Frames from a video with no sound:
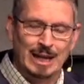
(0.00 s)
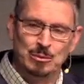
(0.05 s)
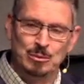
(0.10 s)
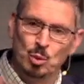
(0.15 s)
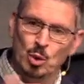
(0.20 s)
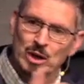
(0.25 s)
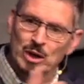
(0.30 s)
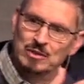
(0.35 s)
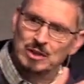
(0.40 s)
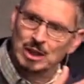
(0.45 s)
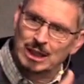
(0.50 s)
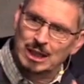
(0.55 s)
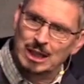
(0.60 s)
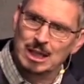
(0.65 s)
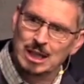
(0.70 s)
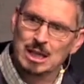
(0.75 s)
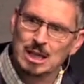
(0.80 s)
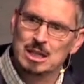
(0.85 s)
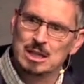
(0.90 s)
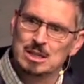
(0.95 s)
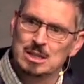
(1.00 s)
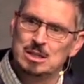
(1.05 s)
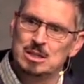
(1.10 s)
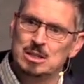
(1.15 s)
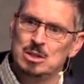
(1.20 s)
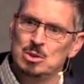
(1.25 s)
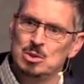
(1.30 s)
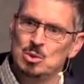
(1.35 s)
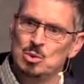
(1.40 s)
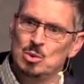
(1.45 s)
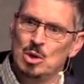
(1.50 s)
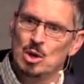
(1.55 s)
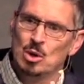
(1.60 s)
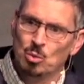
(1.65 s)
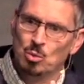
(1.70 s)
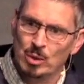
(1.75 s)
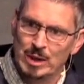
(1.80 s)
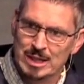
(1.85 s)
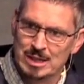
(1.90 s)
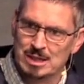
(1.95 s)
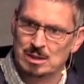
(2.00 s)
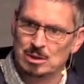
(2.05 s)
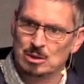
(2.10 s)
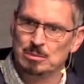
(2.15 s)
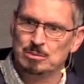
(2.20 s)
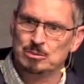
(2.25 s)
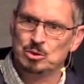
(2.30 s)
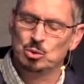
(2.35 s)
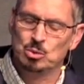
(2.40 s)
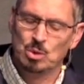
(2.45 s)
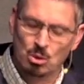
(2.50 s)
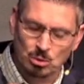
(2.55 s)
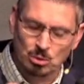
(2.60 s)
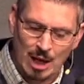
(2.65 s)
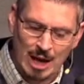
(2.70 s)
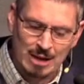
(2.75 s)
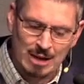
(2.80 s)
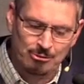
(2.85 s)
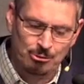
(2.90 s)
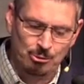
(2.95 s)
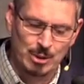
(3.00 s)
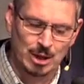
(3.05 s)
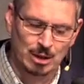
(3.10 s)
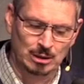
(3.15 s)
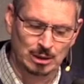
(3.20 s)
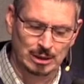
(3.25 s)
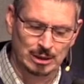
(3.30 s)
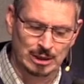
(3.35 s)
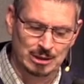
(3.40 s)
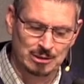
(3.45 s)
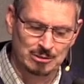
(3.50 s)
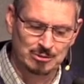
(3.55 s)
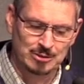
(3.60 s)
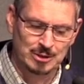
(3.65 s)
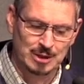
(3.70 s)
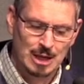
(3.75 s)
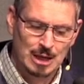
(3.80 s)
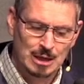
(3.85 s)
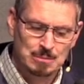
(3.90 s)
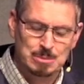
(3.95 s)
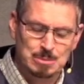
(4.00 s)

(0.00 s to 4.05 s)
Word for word: And one of the keys to wisdom, to a life well lived,